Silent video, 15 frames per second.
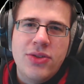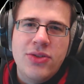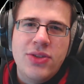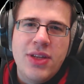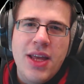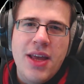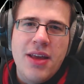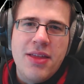to
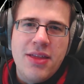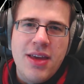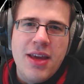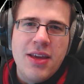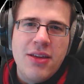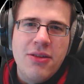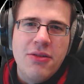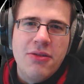say thank
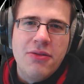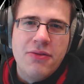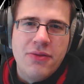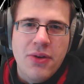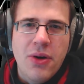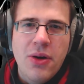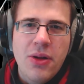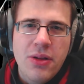you for
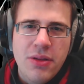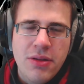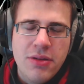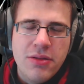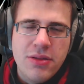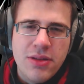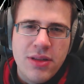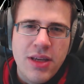all
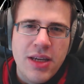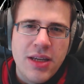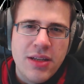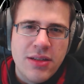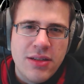those things.